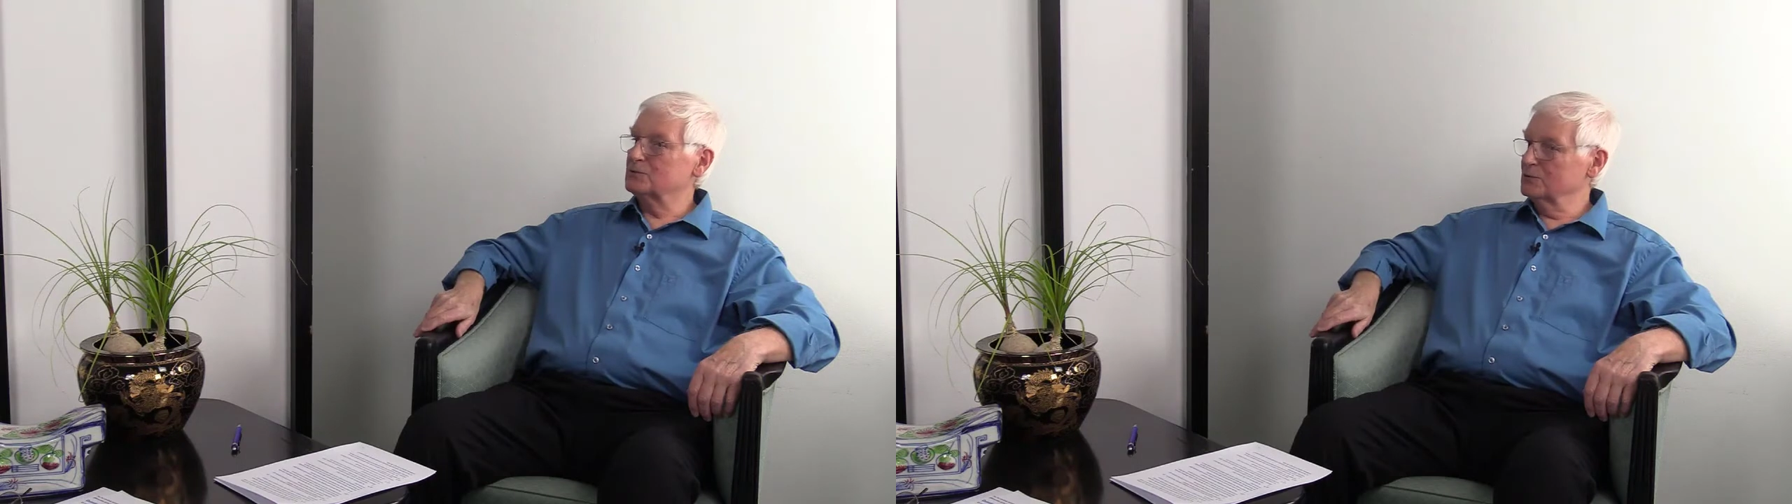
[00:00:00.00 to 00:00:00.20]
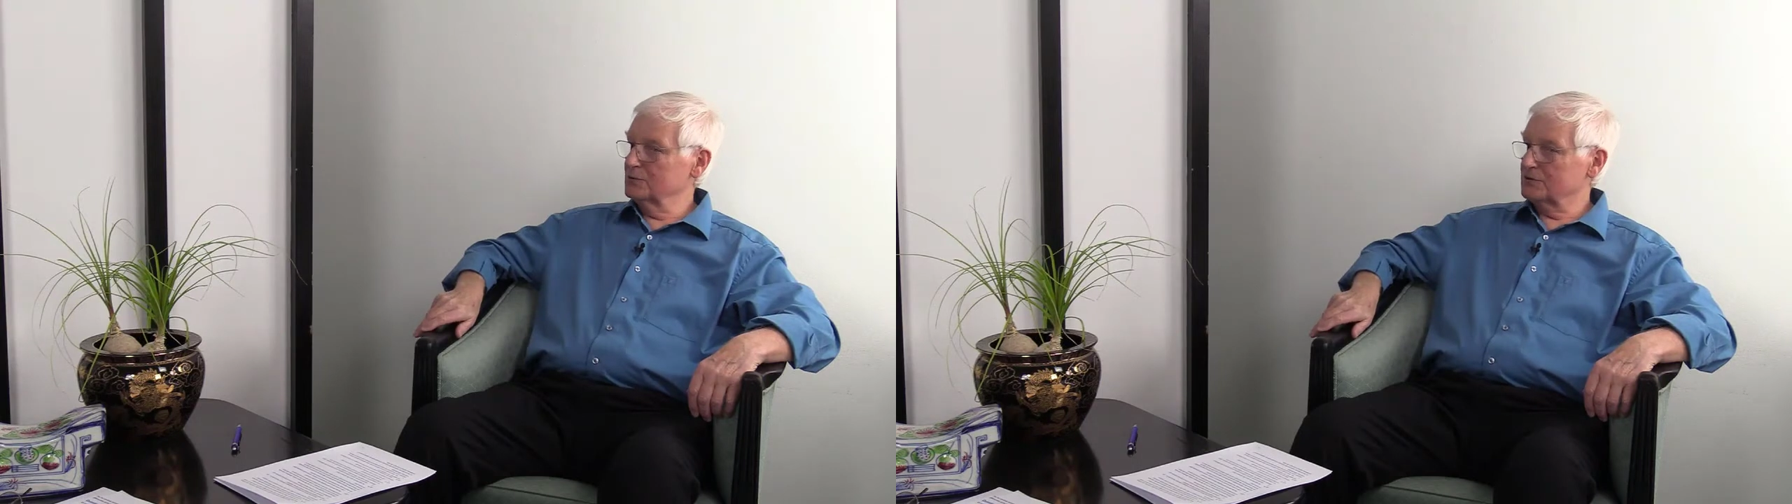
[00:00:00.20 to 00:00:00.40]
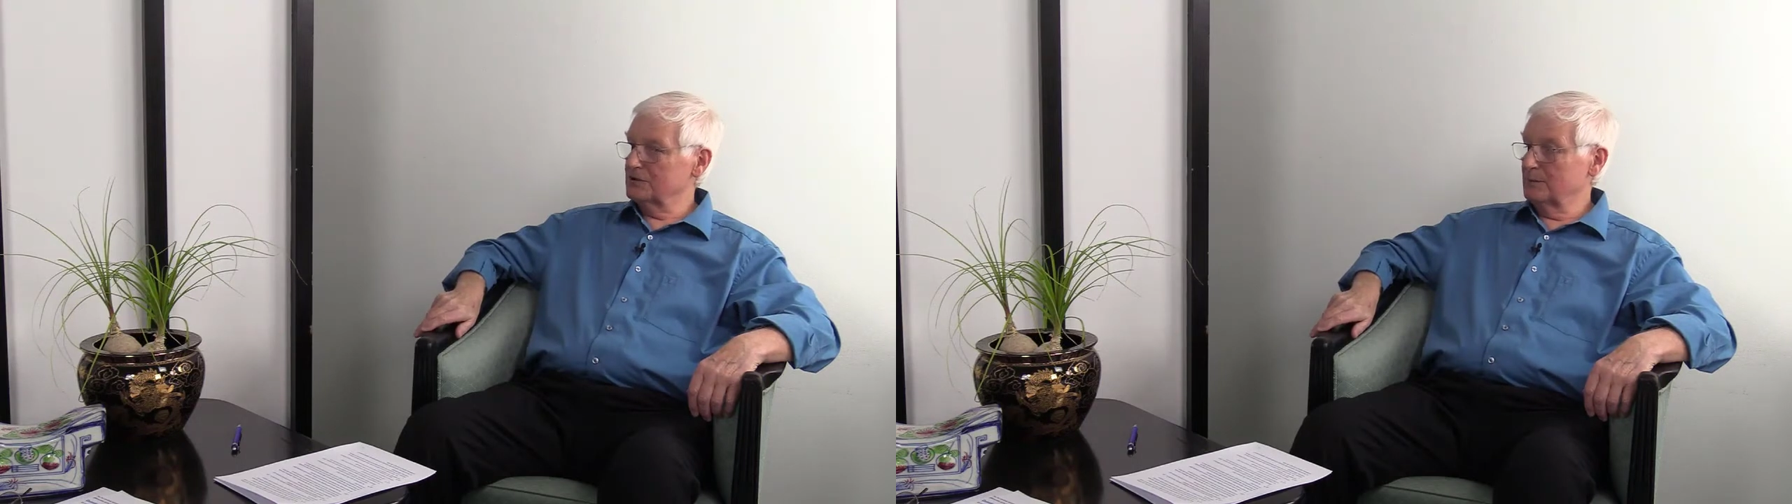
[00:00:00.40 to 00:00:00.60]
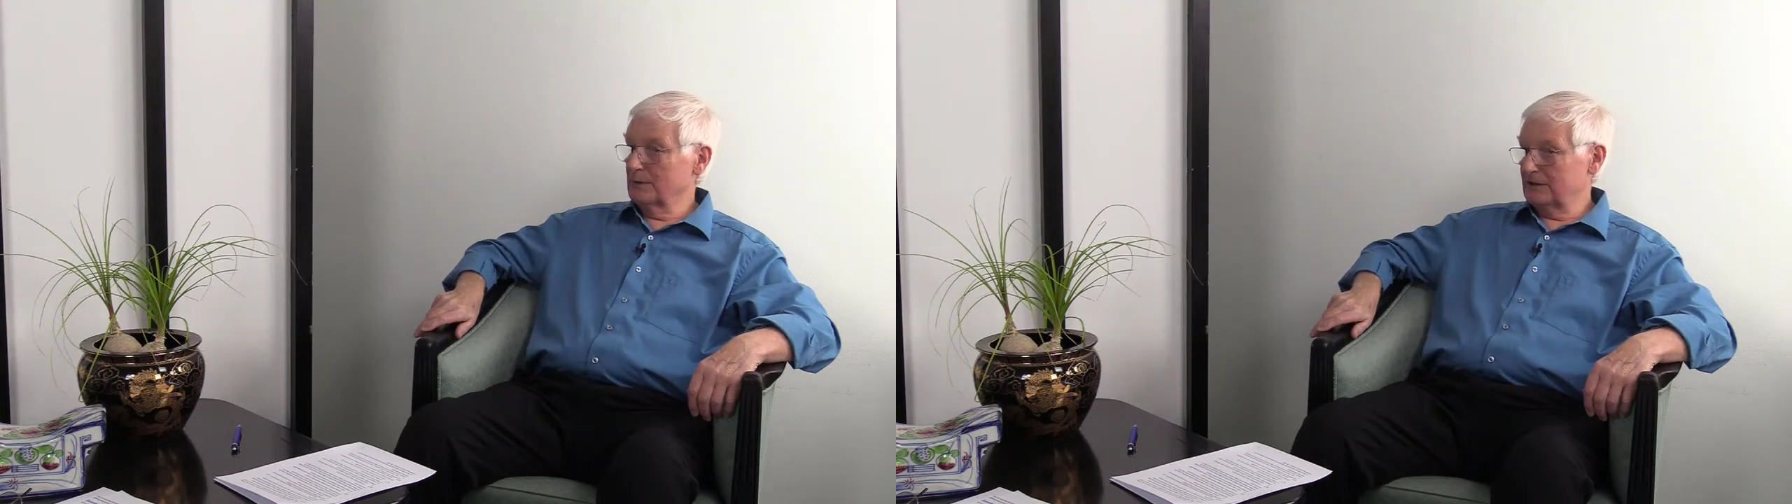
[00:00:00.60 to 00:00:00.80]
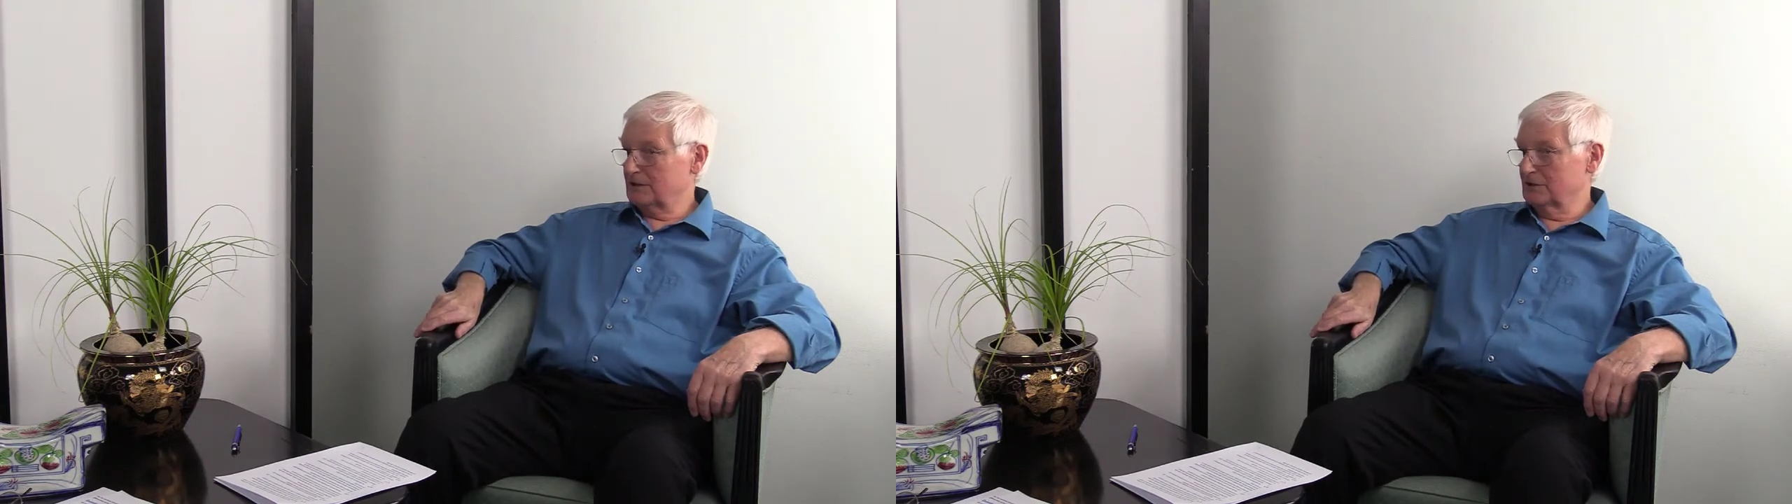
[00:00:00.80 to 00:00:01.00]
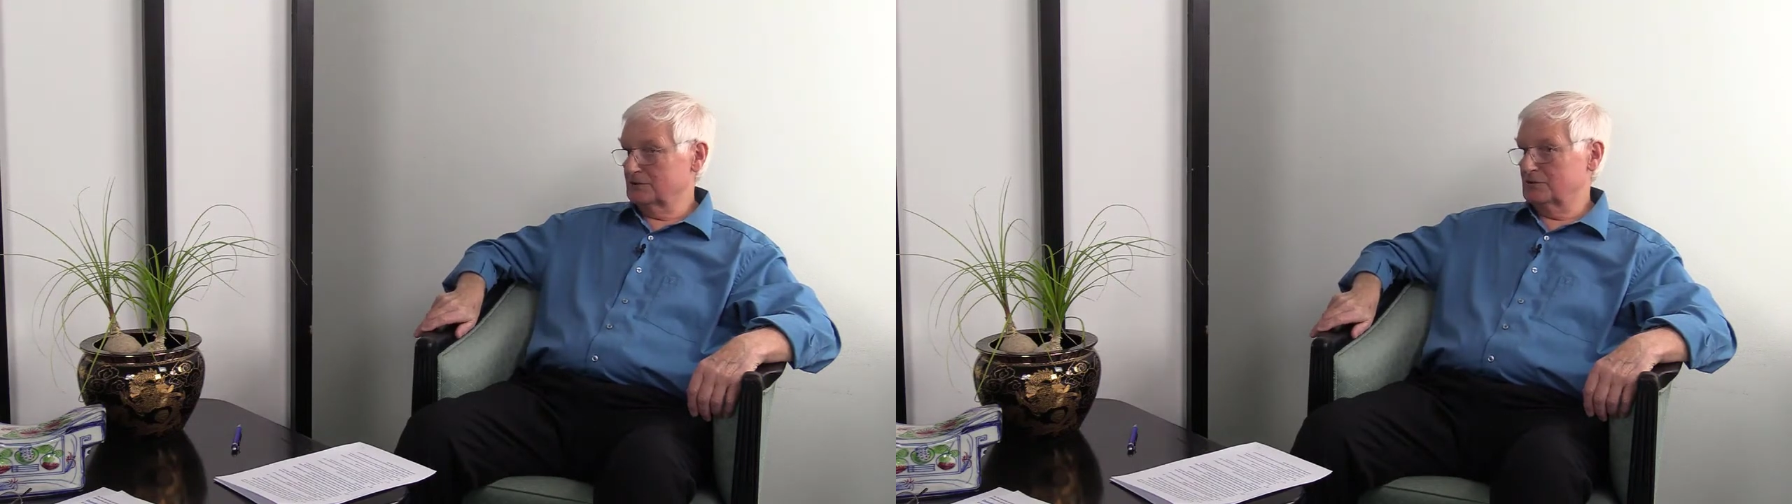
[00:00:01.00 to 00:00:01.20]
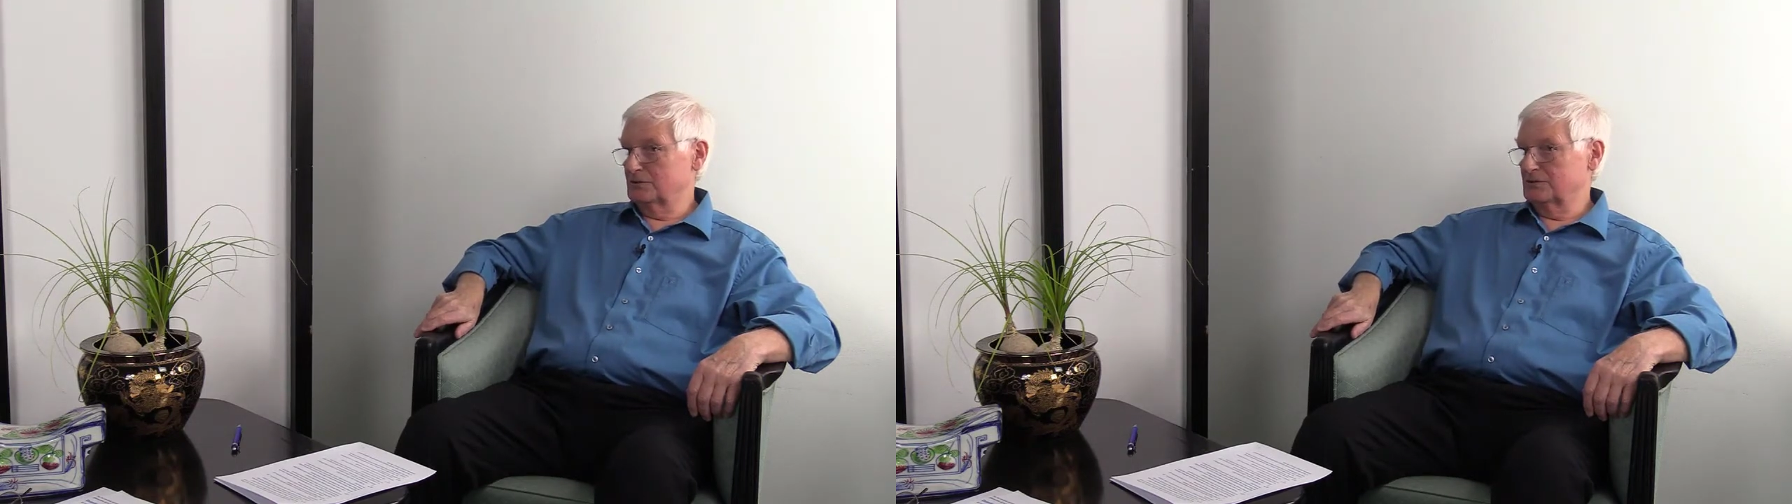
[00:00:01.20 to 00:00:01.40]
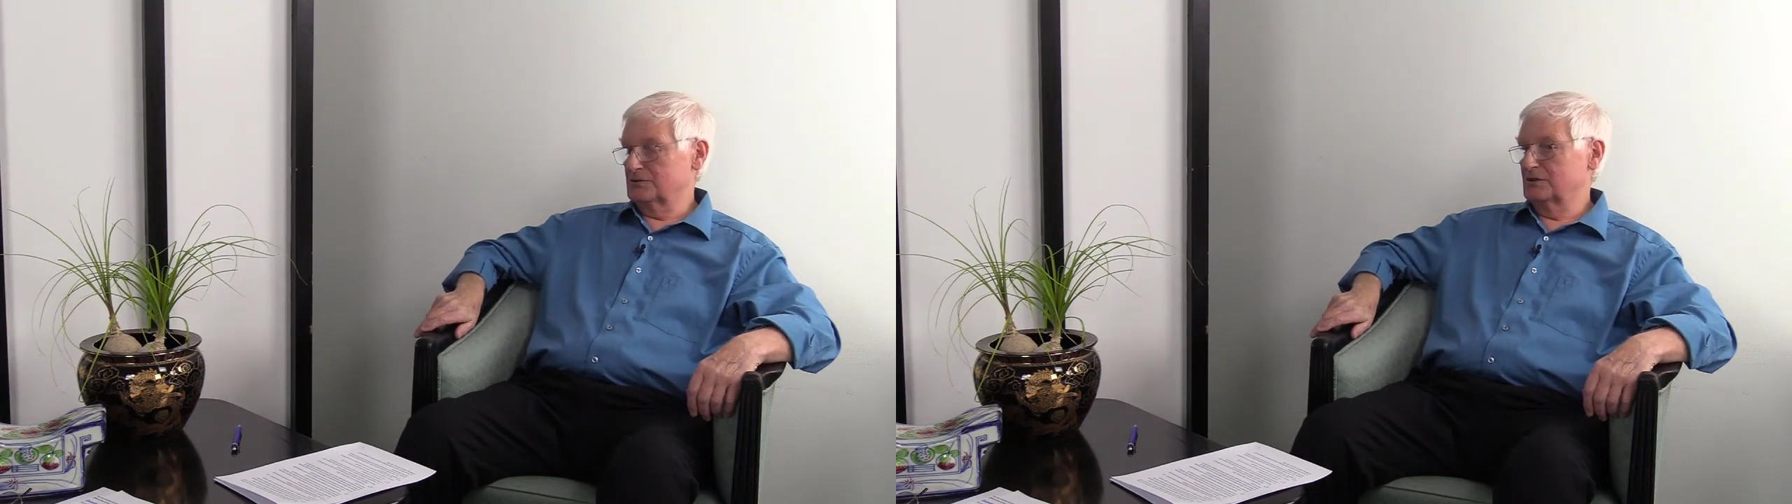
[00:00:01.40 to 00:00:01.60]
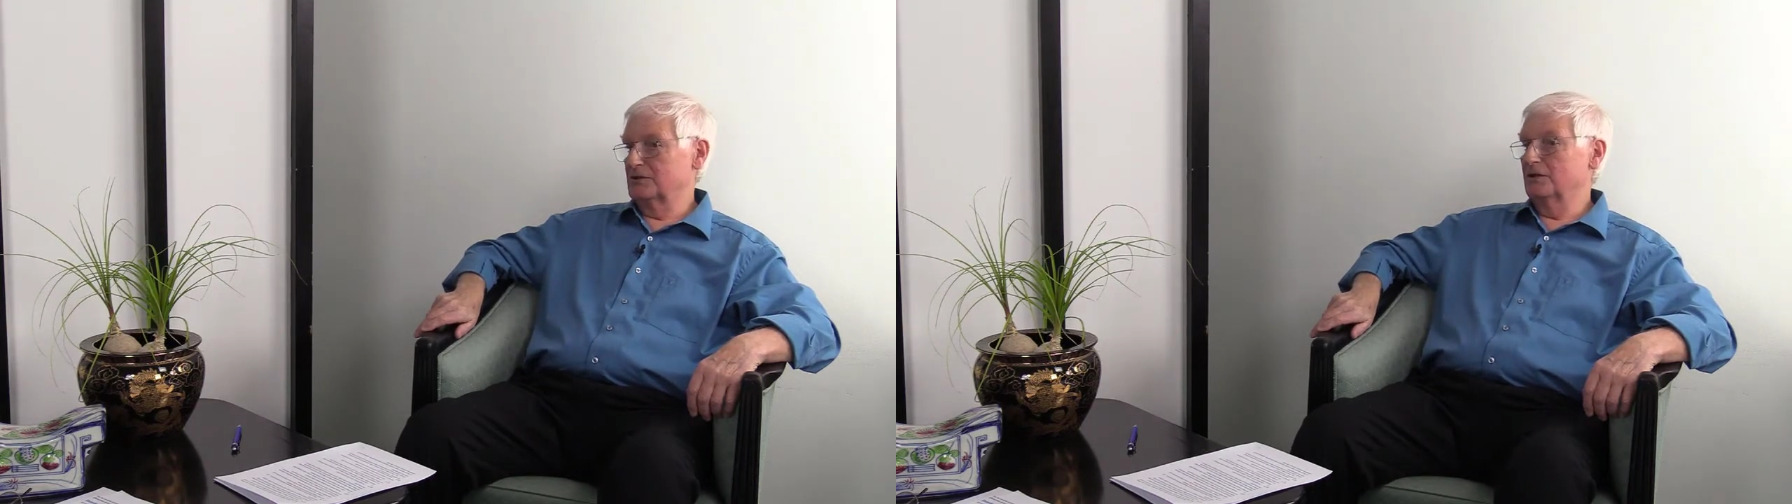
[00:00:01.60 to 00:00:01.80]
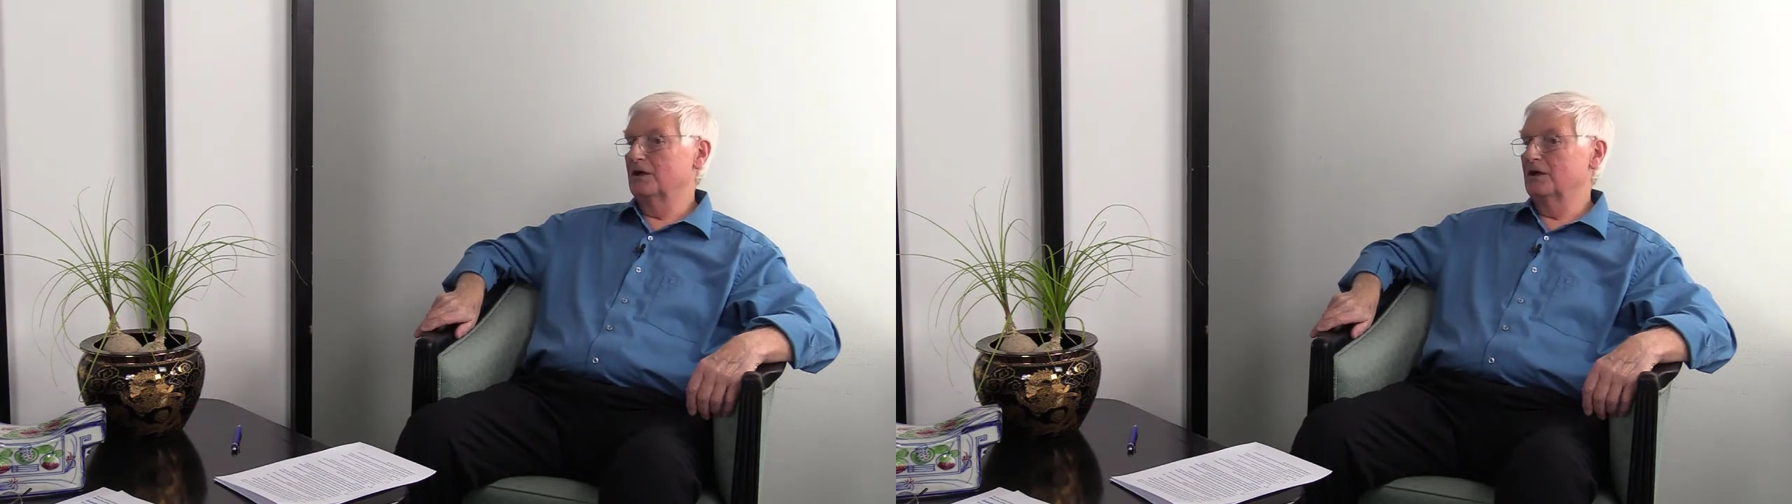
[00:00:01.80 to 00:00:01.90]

taught in many countries